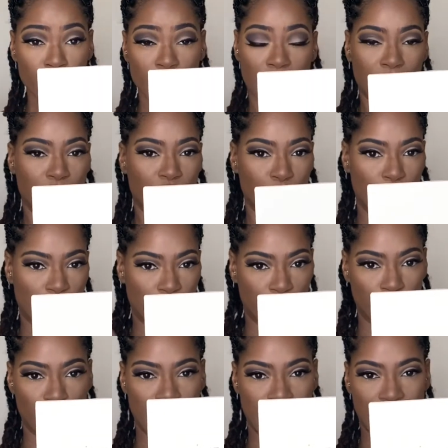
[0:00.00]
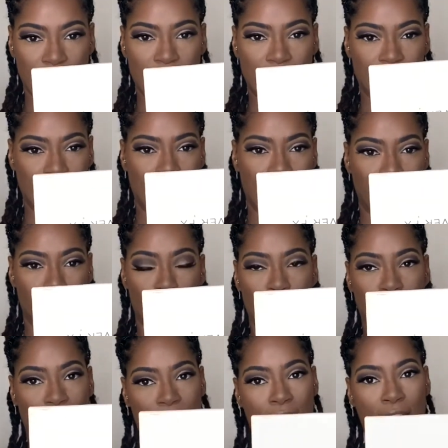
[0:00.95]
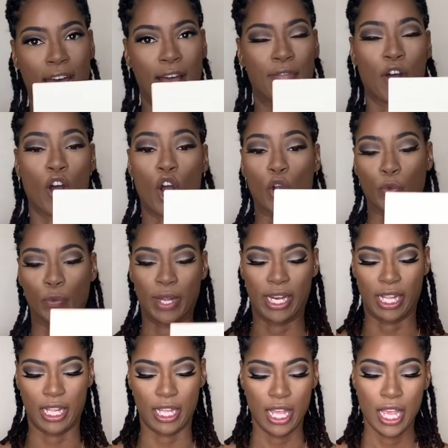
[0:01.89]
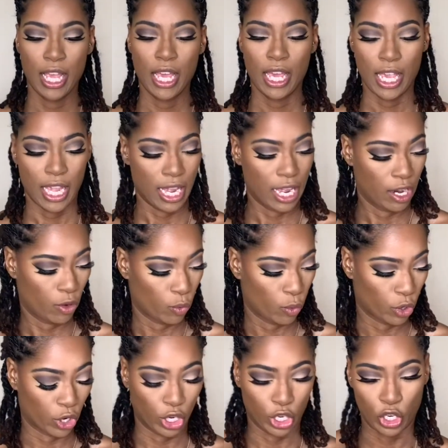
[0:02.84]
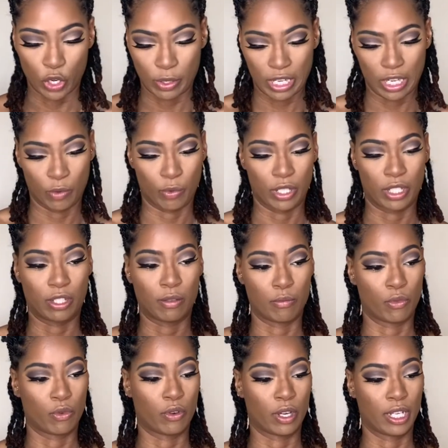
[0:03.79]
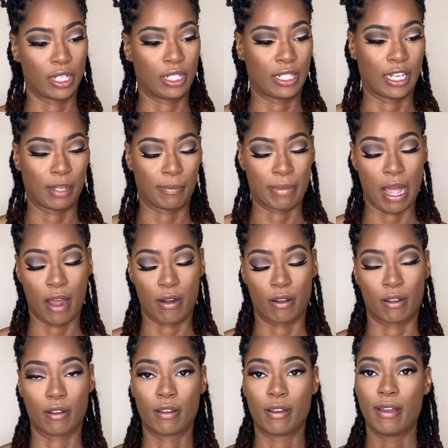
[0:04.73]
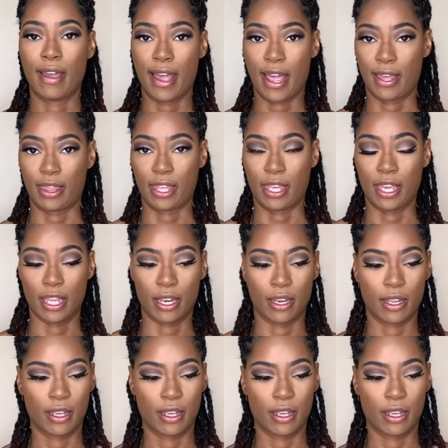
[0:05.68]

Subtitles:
I just wanted to go ahead and set what I have already, and we're gonna go in with some more setting powder at the end.